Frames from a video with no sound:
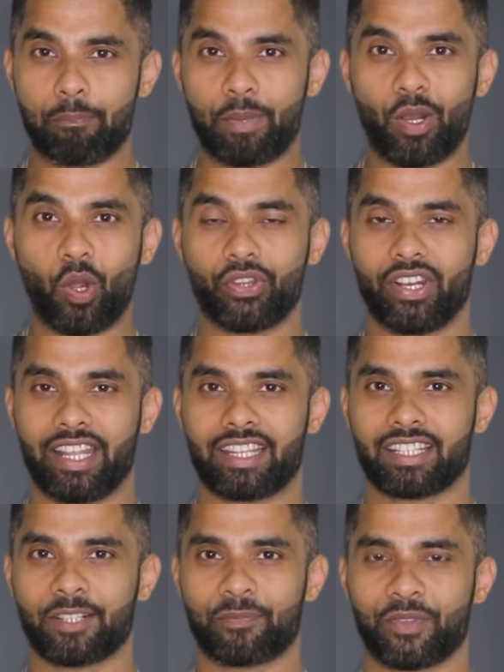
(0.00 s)
below the
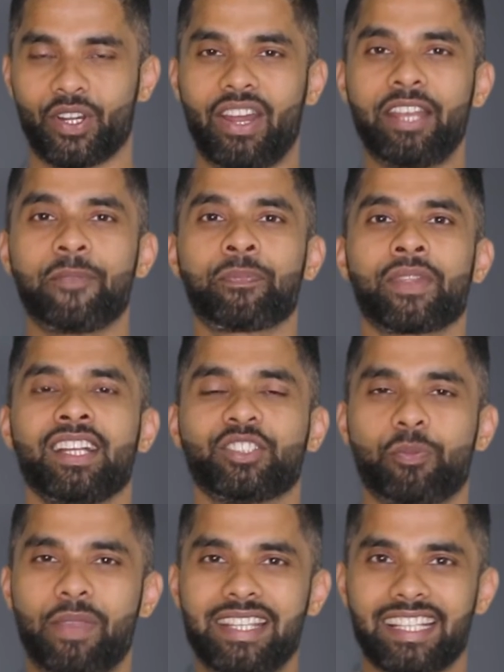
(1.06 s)
link. Alright?
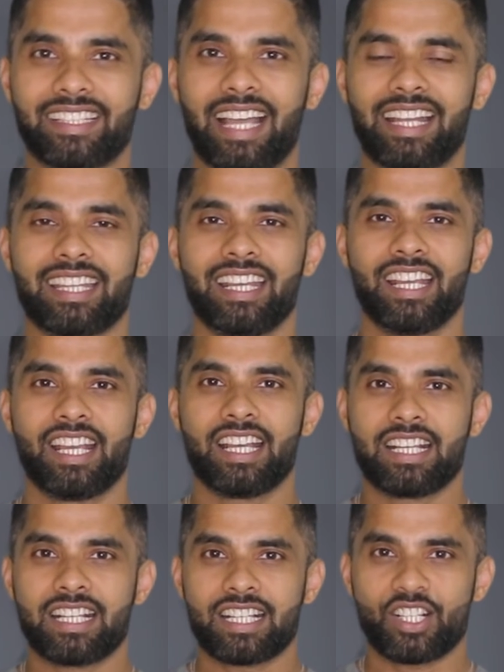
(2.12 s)
So being said that,
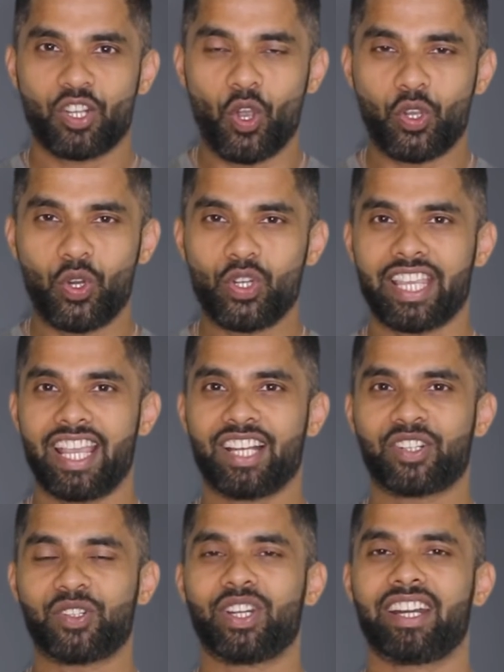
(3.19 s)
Coco
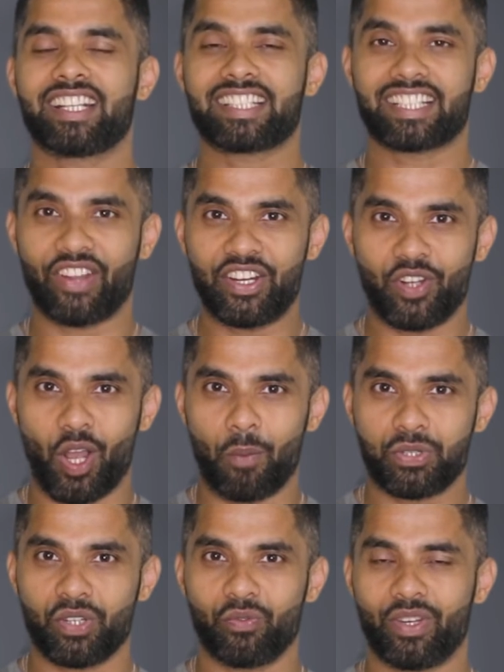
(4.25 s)
Kale Cooler is a great
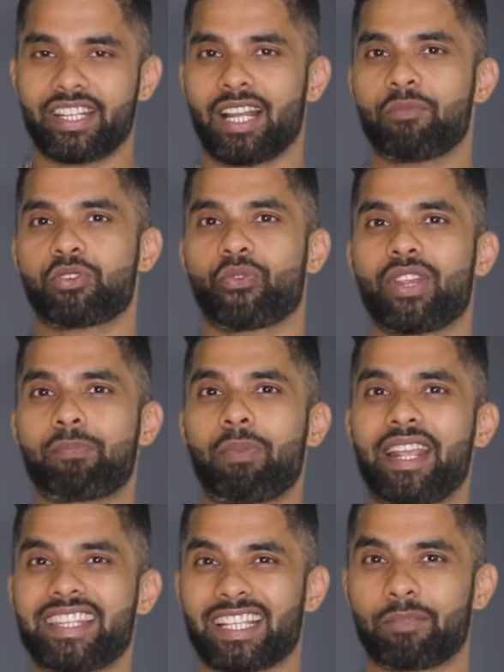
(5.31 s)
option when it comes to
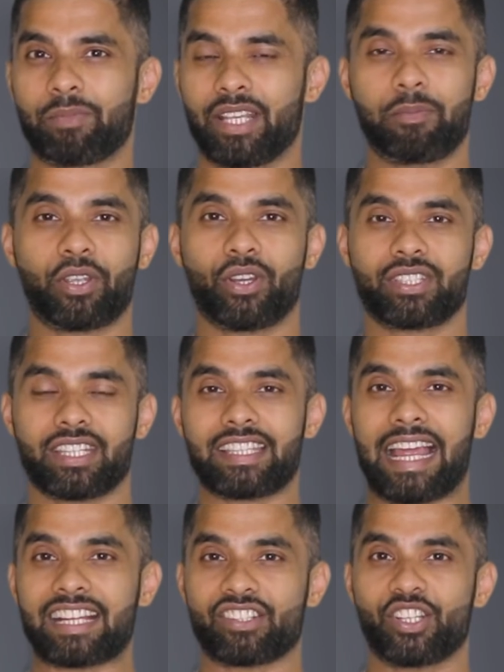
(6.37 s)
replacing a meal because it's
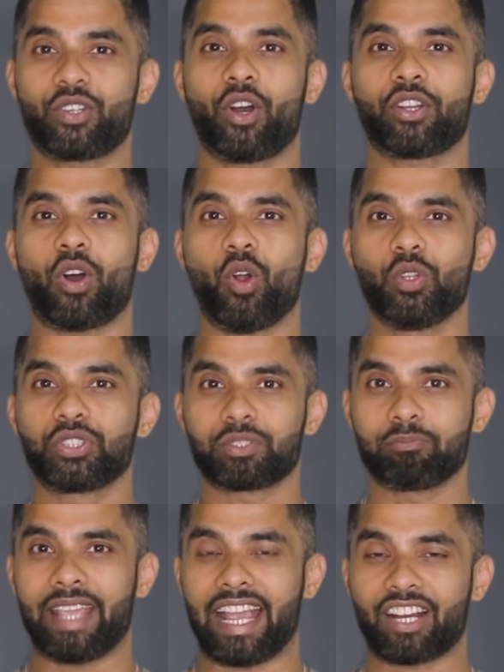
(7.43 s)
actually got all those
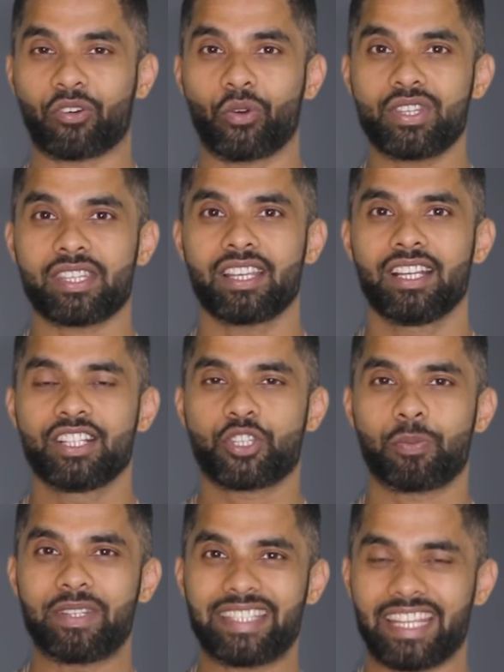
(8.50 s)
macros
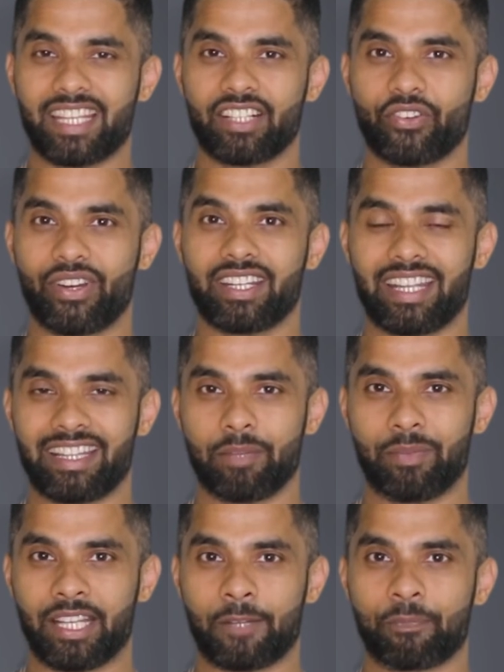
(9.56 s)
to be taken care of in the
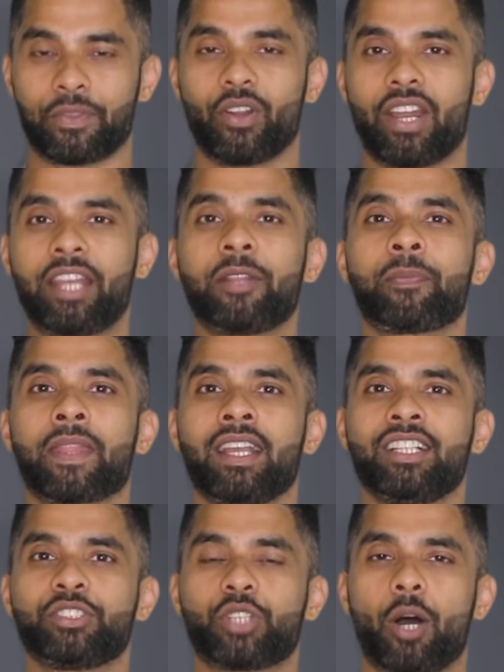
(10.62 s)
meal. Alright?
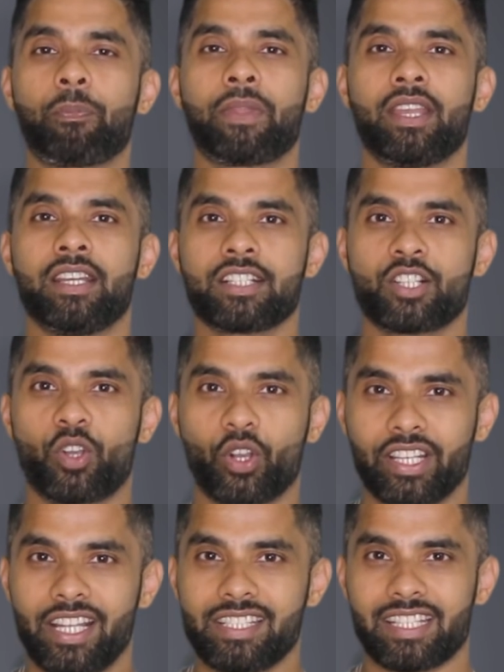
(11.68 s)
So
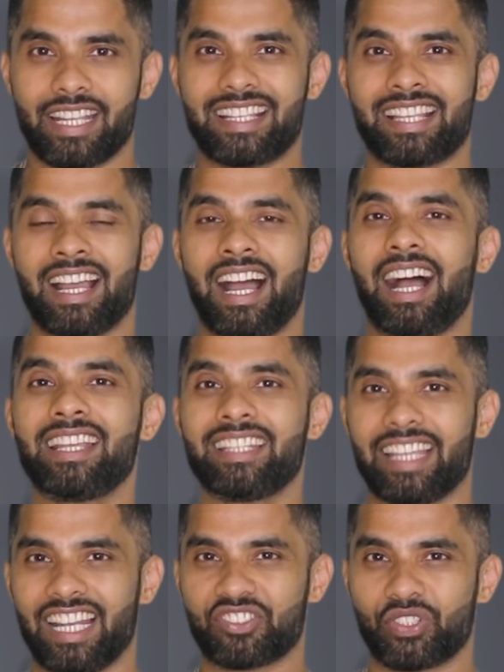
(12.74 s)
coconut is high
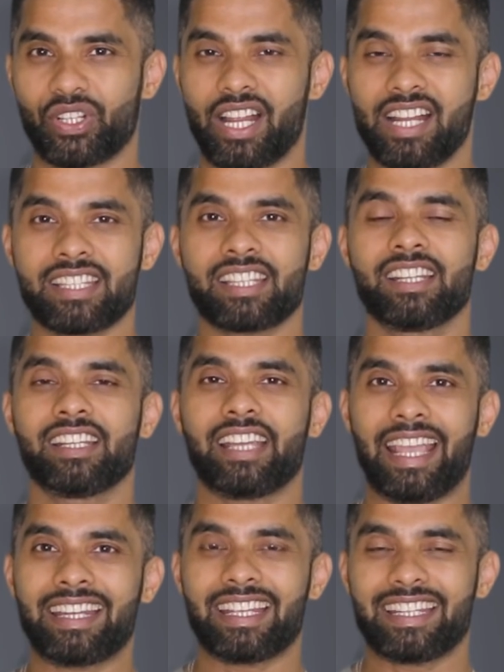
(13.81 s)
in electrolytes
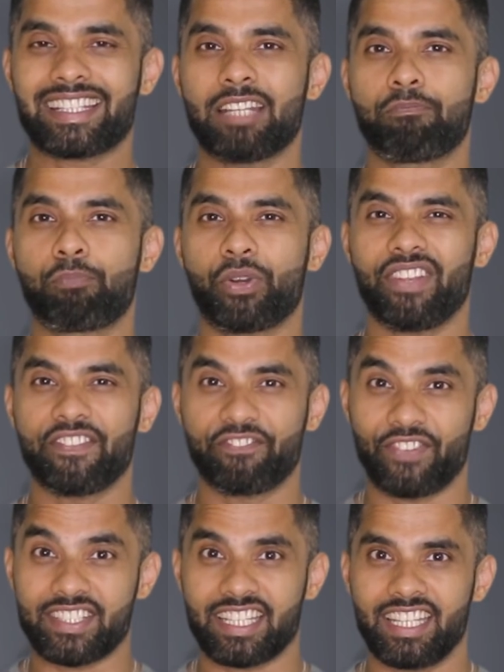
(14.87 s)
and it can prevent
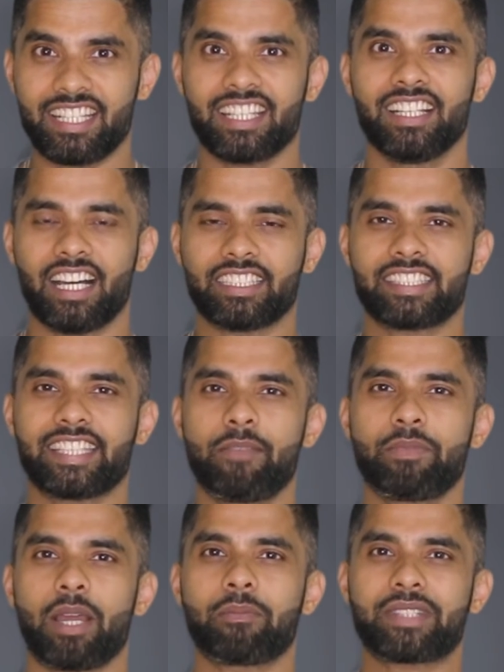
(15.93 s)
fatigue. At the
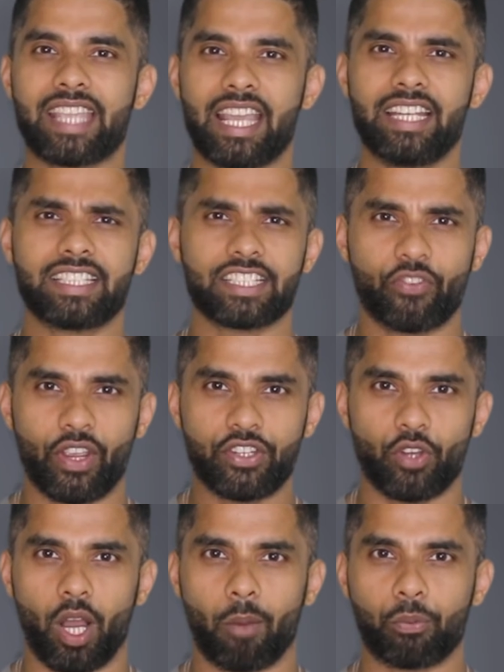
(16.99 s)
same time, kale is a
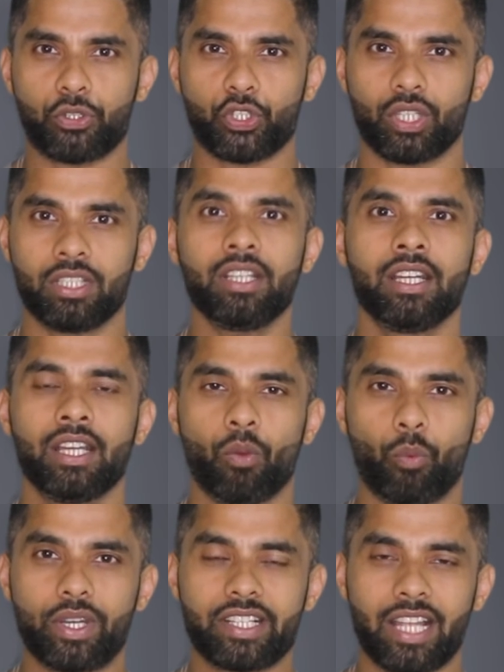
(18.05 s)
great option
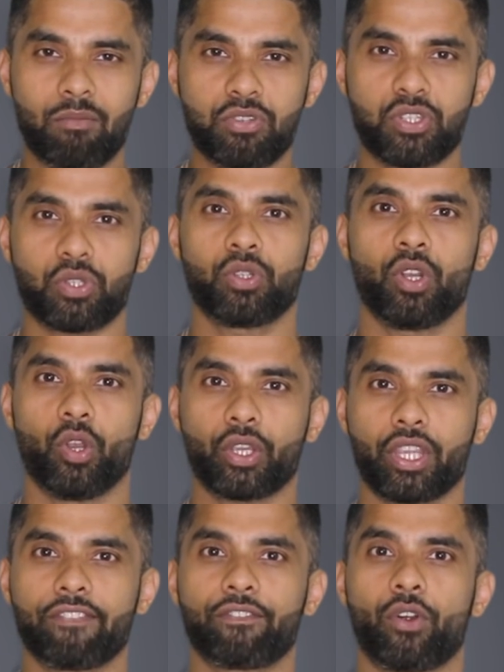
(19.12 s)
when it comes to
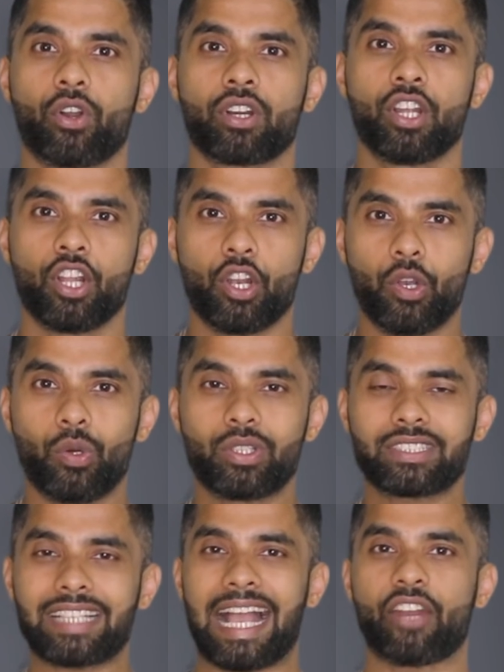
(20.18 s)
looking for
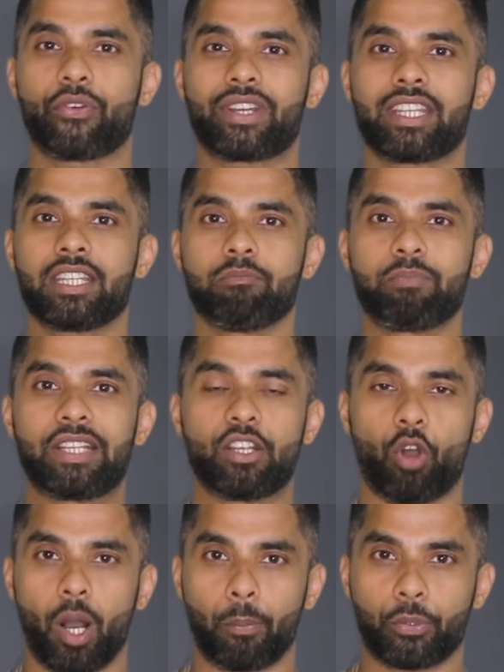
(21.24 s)
low calorie
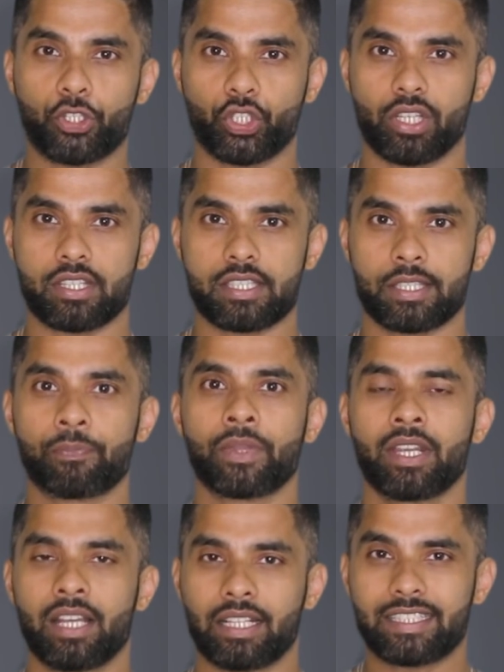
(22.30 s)
meal options.
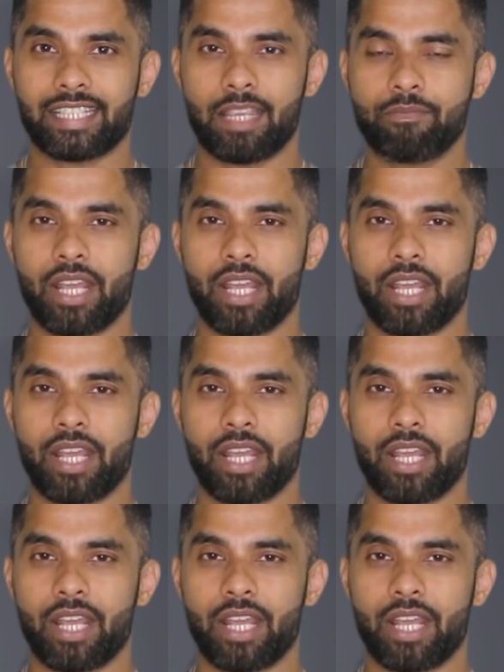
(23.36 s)
At the same